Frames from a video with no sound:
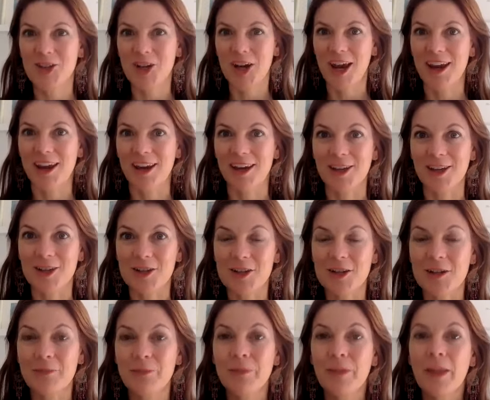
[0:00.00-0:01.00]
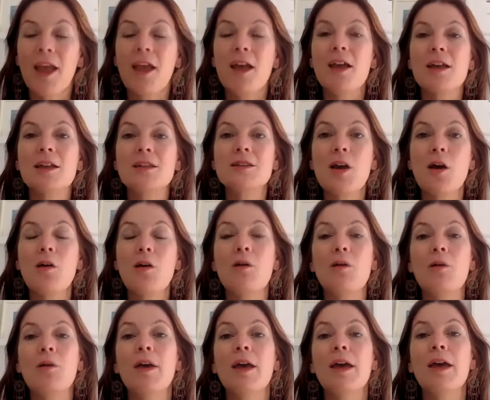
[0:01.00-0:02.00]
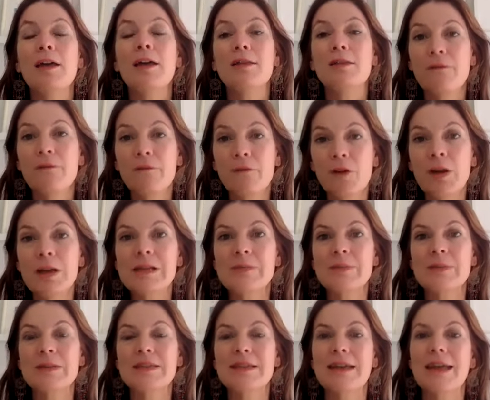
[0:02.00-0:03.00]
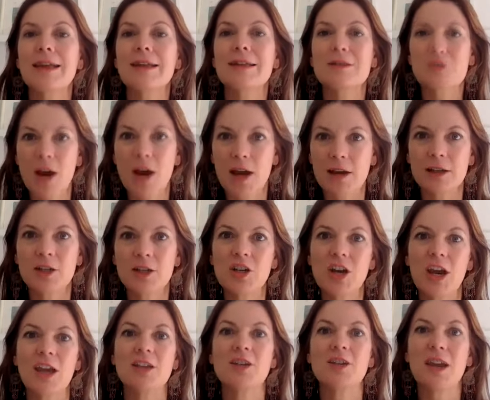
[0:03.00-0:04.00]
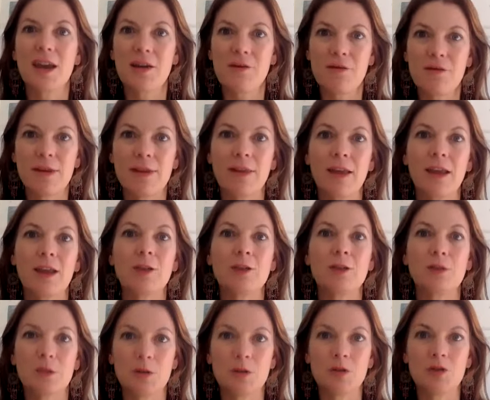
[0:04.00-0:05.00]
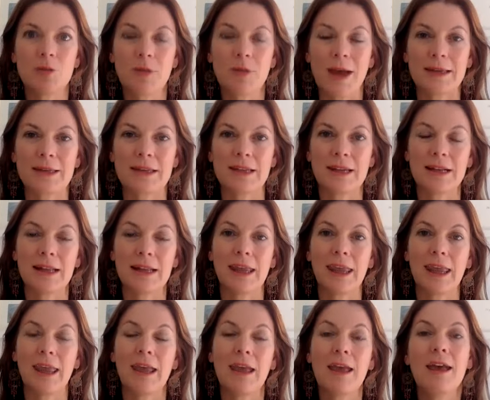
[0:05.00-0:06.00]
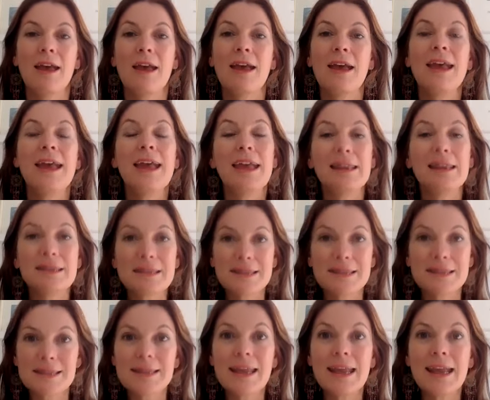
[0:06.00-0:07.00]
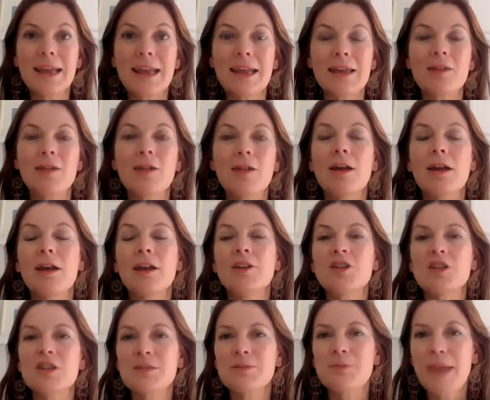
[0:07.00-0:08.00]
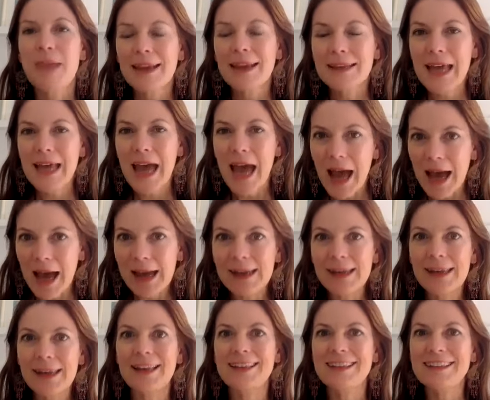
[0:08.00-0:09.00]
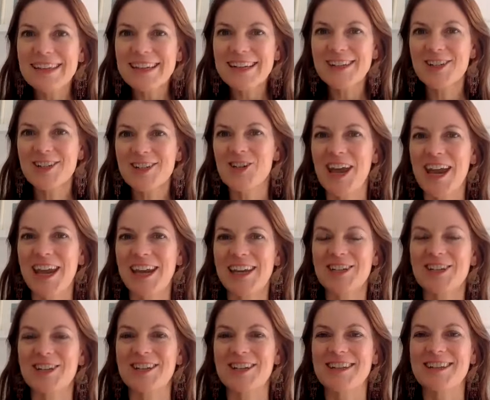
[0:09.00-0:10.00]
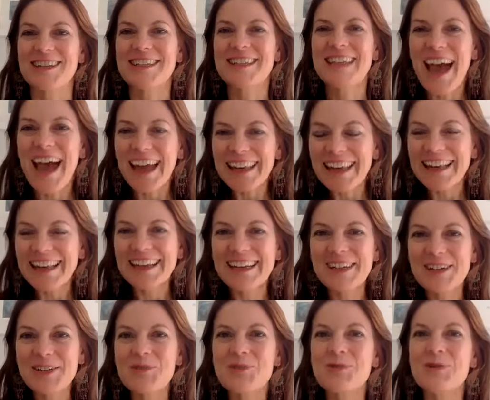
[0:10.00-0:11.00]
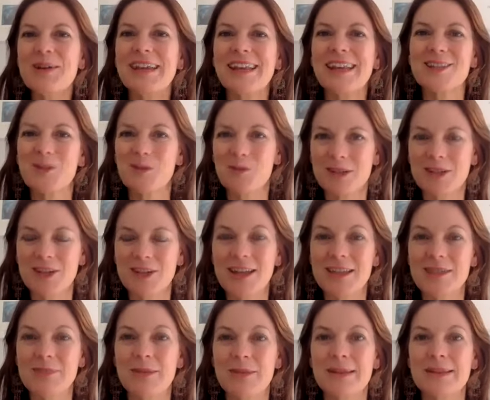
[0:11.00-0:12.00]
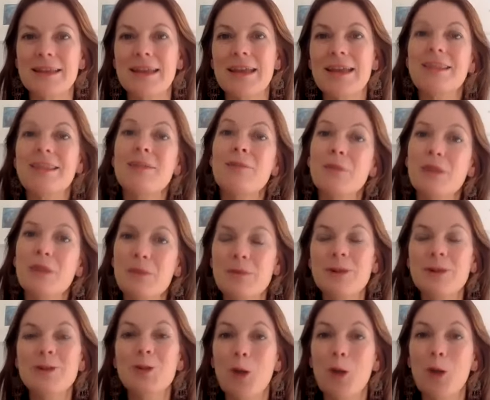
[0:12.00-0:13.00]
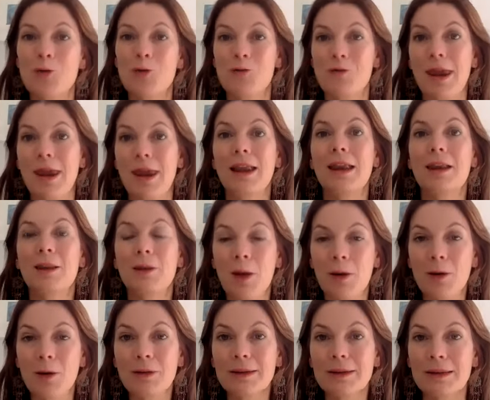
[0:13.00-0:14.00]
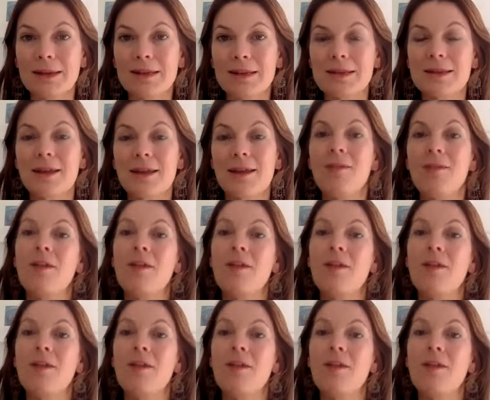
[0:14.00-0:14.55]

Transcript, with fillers: change. So, the first mistake is trying to change everything too dramatically. Instead, just make tiny little changes, tiny little tweaks or adjustments that people don't really notice.